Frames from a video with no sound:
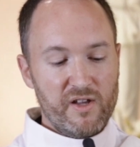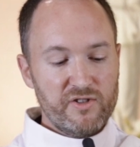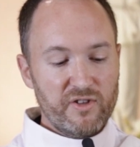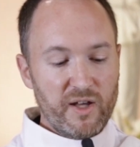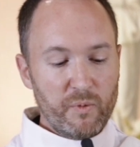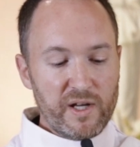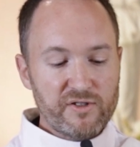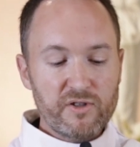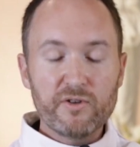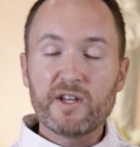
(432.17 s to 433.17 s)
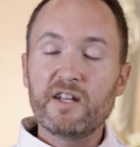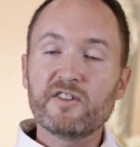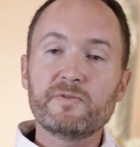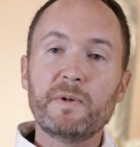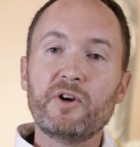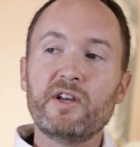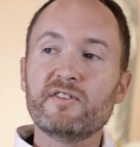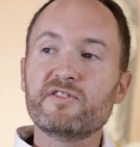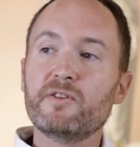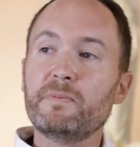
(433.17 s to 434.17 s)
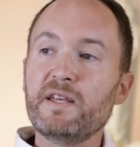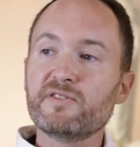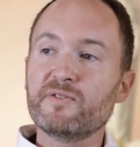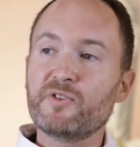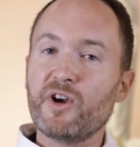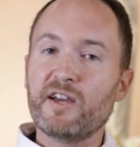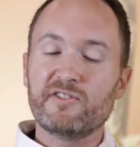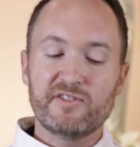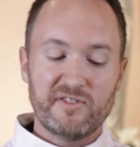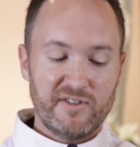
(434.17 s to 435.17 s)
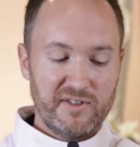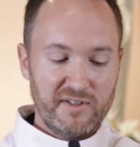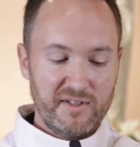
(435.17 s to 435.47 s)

so that we too can experience the peace of Christ